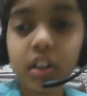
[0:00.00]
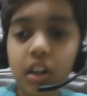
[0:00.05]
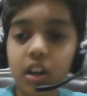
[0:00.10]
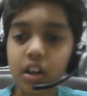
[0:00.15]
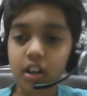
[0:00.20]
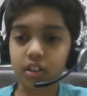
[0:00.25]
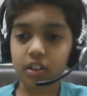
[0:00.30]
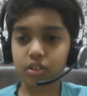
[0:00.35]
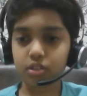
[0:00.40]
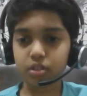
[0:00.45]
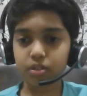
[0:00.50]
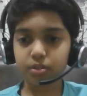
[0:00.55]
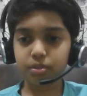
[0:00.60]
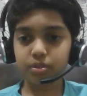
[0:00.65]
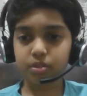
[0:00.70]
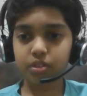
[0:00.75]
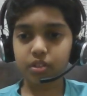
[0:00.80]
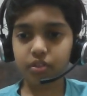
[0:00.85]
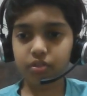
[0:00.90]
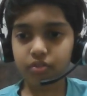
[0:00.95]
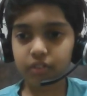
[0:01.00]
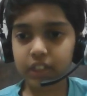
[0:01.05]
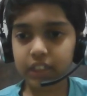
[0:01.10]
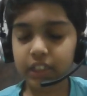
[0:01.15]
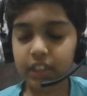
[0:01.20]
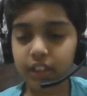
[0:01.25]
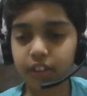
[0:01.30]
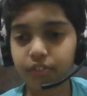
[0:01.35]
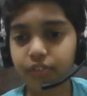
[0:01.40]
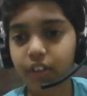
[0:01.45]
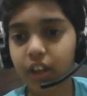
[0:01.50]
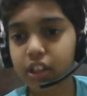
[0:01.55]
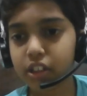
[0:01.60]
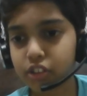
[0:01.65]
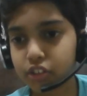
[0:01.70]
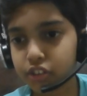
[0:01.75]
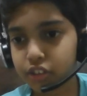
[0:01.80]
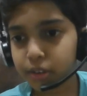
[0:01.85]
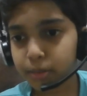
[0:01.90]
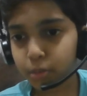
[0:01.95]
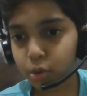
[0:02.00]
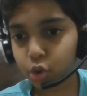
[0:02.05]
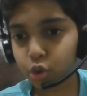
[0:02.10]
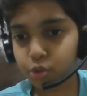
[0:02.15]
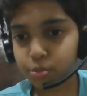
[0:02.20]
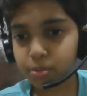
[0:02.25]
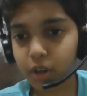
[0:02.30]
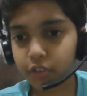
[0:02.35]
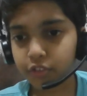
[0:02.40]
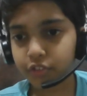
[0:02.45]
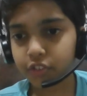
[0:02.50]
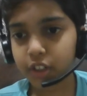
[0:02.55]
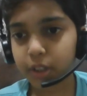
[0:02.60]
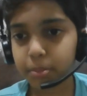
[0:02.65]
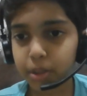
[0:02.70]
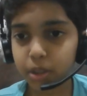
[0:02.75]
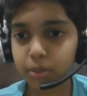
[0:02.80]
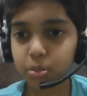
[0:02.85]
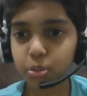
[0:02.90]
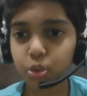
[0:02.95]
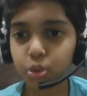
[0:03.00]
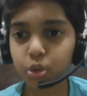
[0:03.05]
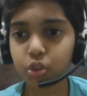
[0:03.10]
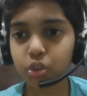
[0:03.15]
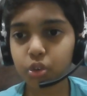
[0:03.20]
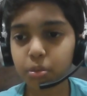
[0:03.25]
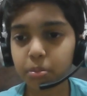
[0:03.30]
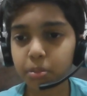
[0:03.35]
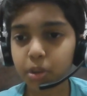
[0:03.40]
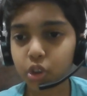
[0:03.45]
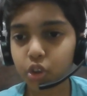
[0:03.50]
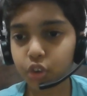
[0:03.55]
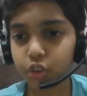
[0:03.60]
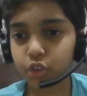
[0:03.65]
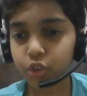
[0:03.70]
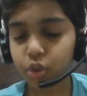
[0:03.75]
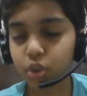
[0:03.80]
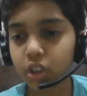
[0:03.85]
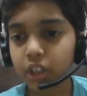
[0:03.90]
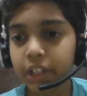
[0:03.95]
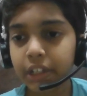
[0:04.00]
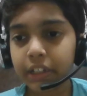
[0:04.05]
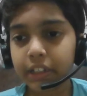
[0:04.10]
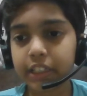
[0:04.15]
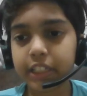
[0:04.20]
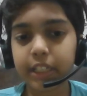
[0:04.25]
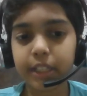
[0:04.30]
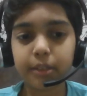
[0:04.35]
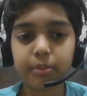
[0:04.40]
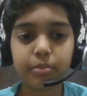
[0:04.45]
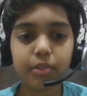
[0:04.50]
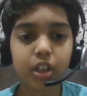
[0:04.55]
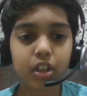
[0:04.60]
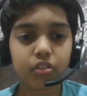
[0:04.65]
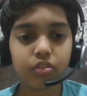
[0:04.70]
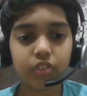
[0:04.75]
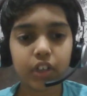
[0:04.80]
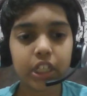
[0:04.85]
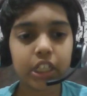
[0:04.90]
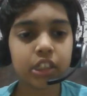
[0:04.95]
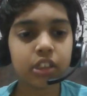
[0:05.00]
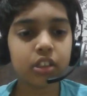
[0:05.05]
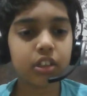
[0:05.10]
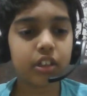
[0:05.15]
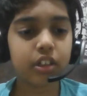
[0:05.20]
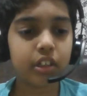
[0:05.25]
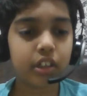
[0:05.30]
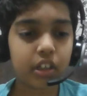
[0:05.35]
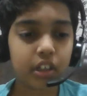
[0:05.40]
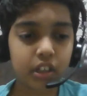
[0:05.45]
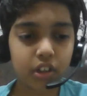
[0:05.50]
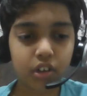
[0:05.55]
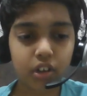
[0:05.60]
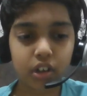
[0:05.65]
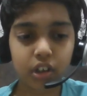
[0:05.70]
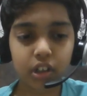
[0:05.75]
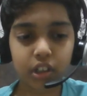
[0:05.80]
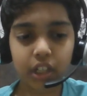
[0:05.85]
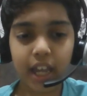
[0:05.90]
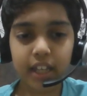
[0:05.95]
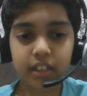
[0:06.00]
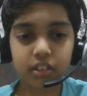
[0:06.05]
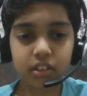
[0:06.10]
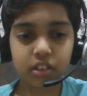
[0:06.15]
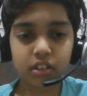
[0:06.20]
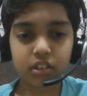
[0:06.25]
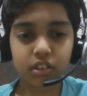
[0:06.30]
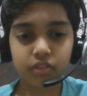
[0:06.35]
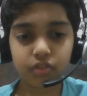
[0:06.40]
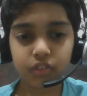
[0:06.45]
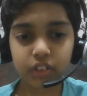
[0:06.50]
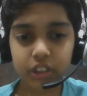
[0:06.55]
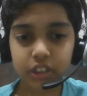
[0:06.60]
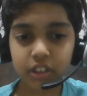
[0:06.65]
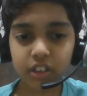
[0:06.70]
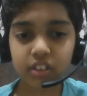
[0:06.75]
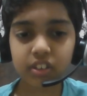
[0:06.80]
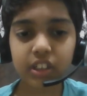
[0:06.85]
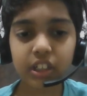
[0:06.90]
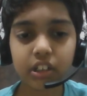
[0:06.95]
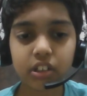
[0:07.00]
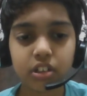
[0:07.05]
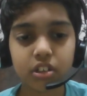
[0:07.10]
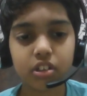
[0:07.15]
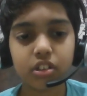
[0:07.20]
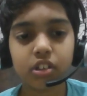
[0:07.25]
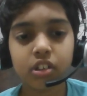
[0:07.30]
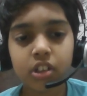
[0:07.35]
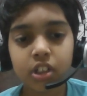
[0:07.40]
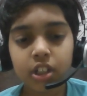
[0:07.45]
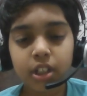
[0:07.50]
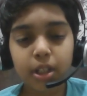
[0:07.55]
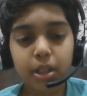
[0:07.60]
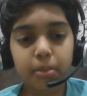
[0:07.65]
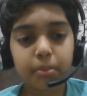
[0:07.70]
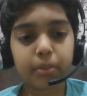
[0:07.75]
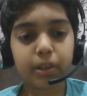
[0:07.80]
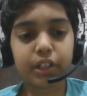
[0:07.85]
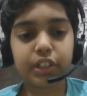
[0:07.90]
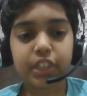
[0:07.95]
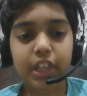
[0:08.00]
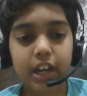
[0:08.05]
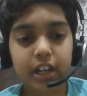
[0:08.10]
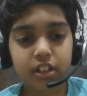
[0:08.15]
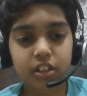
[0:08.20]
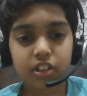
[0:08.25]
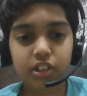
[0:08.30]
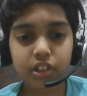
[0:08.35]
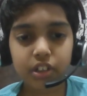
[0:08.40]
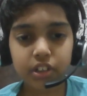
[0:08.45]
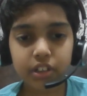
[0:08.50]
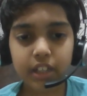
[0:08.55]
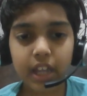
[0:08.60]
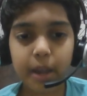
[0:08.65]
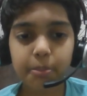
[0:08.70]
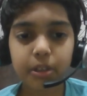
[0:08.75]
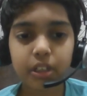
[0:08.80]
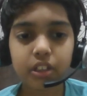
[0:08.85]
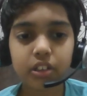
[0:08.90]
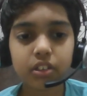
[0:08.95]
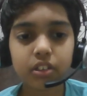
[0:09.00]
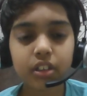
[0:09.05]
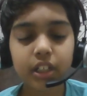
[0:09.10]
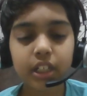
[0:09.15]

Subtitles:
a good. Queen a5 is the most preferable move because you keep the queen aligned with the center. But that didn't happen in the